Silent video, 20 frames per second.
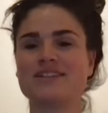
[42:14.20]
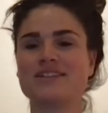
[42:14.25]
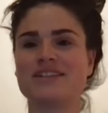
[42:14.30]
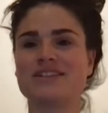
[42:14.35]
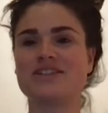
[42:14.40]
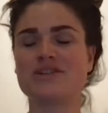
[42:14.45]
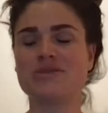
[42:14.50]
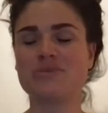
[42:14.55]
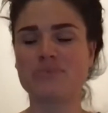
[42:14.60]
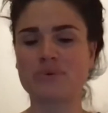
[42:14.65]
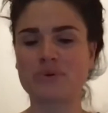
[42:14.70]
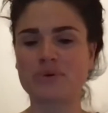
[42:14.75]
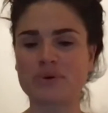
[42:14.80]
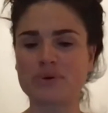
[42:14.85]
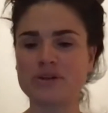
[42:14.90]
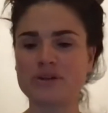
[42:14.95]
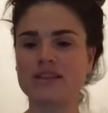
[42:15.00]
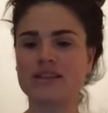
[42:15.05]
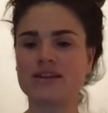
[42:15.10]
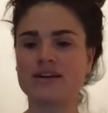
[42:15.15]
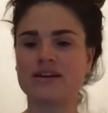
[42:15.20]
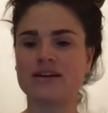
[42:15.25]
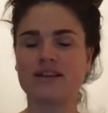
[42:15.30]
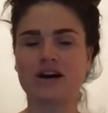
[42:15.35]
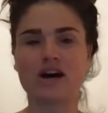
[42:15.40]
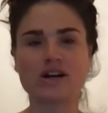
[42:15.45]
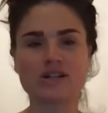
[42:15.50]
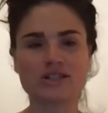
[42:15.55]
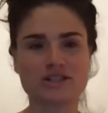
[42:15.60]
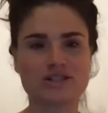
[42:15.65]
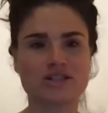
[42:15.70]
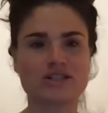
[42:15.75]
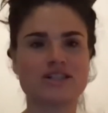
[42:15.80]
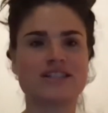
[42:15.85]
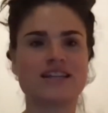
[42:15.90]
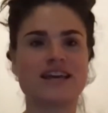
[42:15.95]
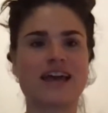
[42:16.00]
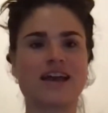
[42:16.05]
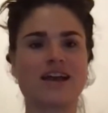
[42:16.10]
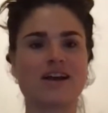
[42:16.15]
the oxygen
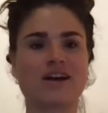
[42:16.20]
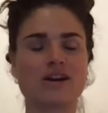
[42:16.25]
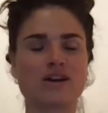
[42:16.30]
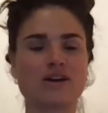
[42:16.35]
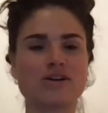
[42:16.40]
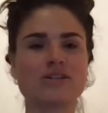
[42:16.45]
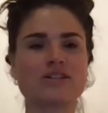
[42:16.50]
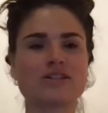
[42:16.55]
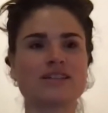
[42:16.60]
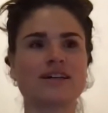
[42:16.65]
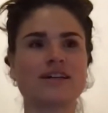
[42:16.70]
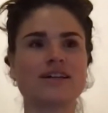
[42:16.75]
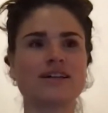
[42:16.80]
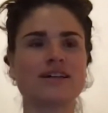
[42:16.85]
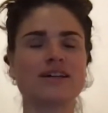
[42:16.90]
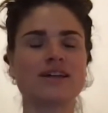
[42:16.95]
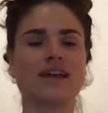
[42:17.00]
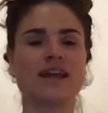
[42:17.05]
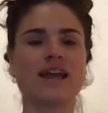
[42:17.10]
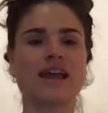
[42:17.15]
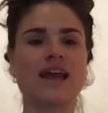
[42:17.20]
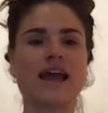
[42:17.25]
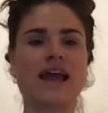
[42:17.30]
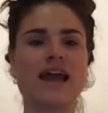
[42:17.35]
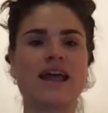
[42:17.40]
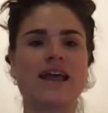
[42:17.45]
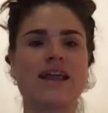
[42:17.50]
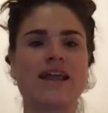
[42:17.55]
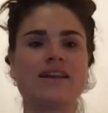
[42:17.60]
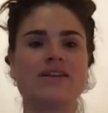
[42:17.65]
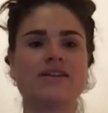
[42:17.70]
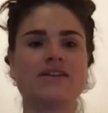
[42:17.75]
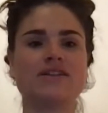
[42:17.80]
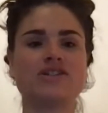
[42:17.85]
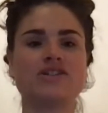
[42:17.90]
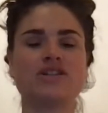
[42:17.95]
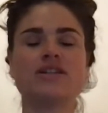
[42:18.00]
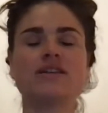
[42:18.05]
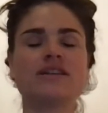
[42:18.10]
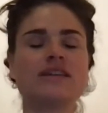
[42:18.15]
tank closer, and
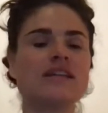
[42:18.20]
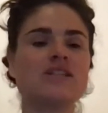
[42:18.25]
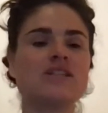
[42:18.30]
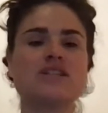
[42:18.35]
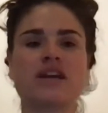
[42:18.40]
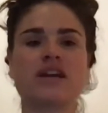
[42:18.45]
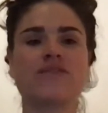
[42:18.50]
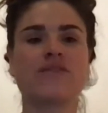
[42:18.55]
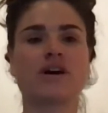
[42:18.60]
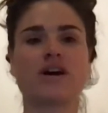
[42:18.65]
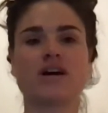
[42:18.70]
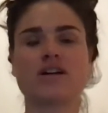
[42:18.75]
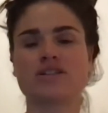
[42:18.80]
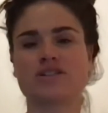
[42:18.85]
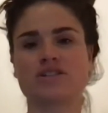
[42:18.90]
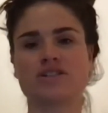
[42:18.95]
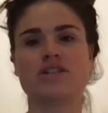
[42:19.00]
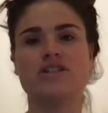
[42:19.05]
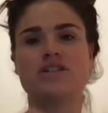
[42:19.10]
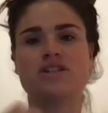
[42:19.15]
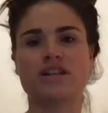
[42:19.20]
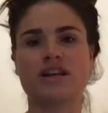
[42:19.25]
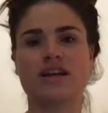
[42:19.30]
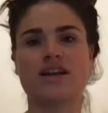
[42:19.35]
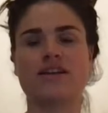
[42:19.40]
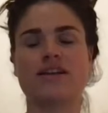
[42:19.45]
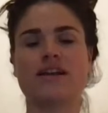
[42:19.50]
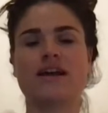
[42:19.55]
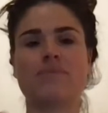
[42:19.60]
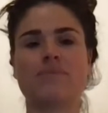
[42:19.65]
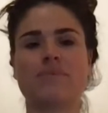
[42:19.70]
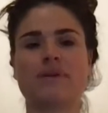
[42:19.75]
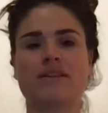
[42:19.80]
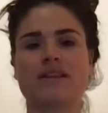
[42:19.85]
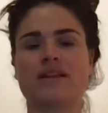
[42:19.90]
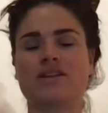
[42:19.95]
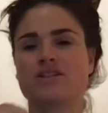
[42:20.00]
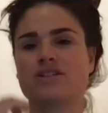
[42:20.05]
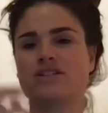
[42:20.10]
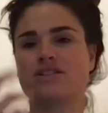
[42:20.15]
she didn't need to give her oxygen.
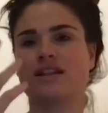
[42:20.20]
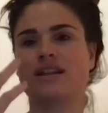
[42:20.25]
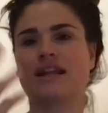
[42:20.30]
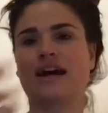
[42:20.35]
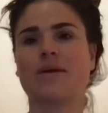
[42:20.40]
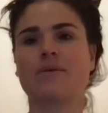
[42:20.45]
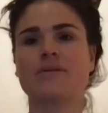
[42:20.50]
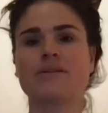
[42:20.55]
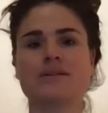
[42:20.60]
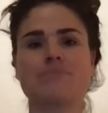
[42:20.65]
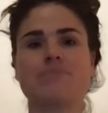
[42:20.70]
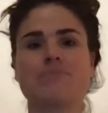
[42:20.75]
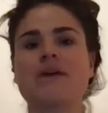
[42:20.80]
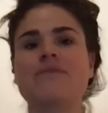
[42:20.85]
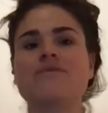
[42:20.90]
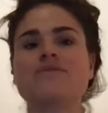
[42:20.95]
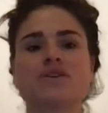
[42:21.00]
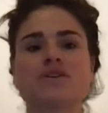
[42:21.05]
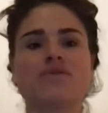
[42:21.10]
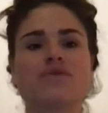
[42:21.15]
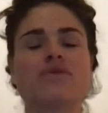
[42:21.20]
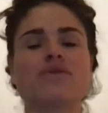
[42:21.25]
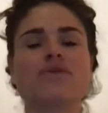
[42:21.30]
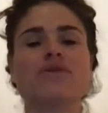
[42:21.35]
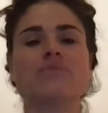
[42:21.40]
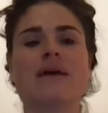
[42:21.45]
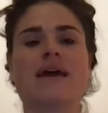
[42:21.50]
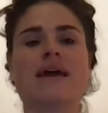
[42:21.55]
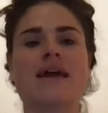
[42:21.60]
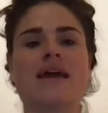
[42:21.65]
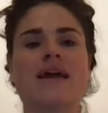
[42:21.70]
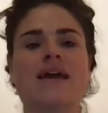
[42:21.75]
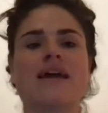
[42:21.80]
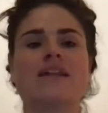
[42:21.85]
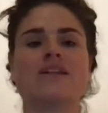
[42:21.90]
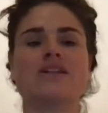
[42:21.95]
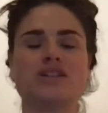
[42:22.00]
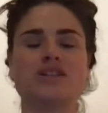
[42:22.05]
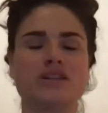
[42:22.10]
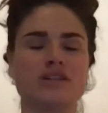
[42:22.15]
They just did like some puffs of room air,
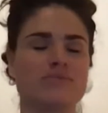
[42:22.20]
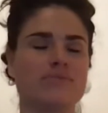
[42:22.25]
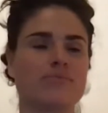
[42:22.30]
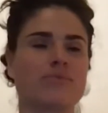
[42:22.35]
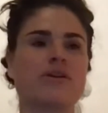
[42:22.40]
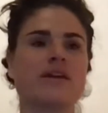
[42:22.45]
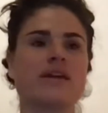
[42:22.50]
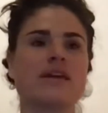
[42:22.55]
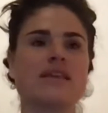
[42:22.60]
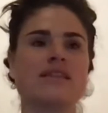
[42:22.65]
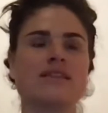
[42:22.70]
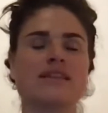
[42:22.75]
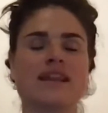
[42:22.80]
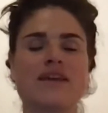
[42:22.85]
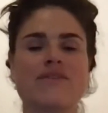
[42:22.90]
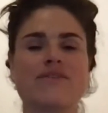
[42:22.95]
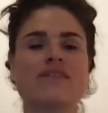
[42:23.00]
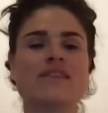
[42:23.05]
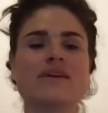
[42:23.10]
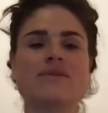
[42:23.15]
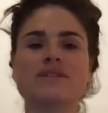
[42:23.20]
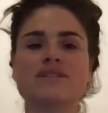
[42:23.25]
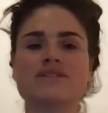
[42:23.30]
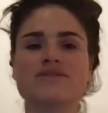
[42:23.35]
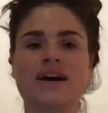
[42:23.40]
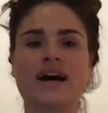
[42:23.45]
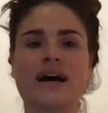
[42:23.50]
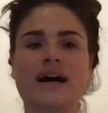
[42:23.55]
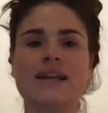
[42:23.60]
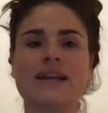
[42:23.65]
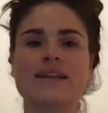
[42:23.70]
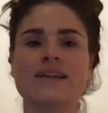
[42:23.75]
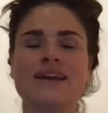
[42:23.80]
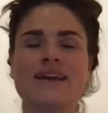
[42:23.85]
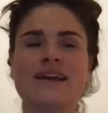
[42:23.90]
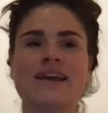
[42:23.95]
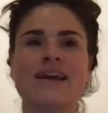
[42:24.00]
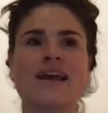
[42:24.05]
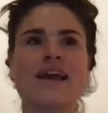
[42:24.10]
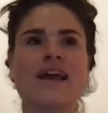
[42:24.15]
and she breathed, and everything was fine.
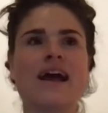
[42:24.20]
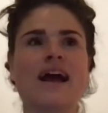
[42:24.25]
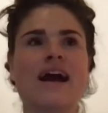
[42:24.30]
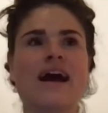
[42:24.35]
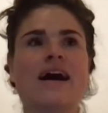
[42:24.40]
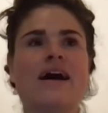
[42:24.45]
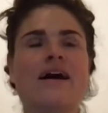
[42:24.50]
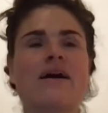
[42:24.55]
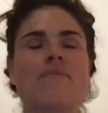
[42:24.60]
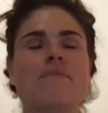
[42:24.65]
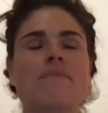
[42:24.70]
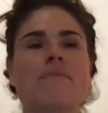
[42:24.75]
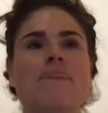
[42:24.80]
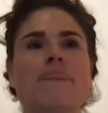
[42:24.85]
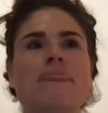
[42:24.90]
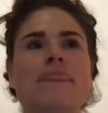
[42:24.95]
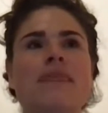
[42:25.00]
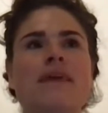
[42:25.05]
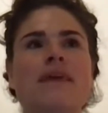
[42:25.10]
It